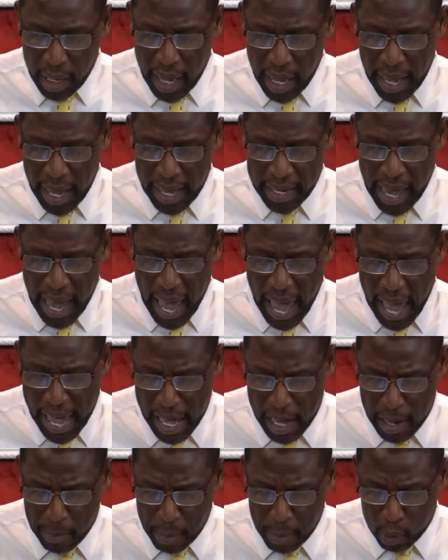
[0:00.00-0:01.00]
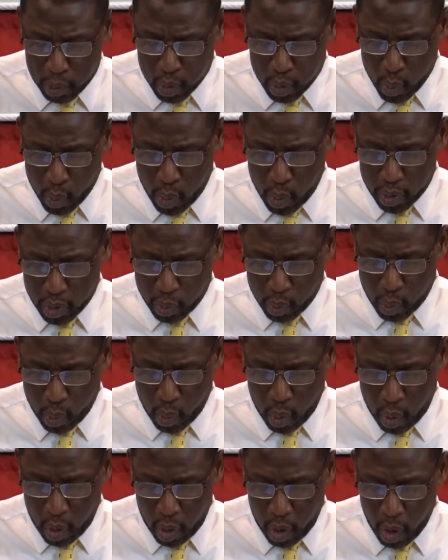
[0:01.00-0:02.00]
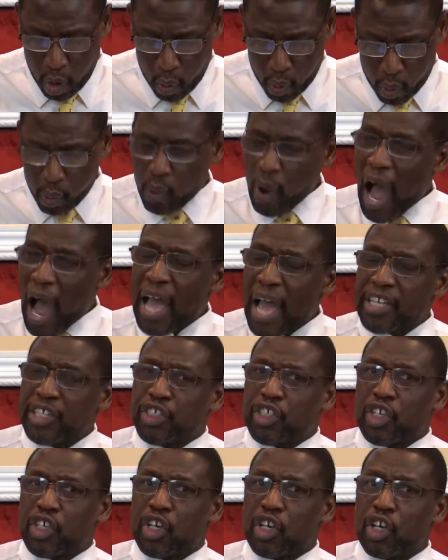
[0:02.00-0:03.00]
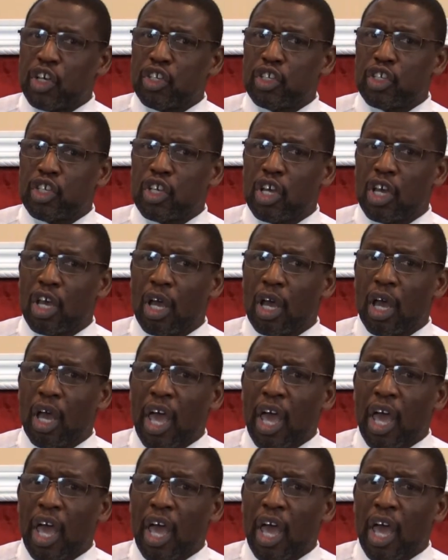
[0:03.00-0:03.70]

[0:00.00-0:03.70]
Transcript: and Abel's works were righteous.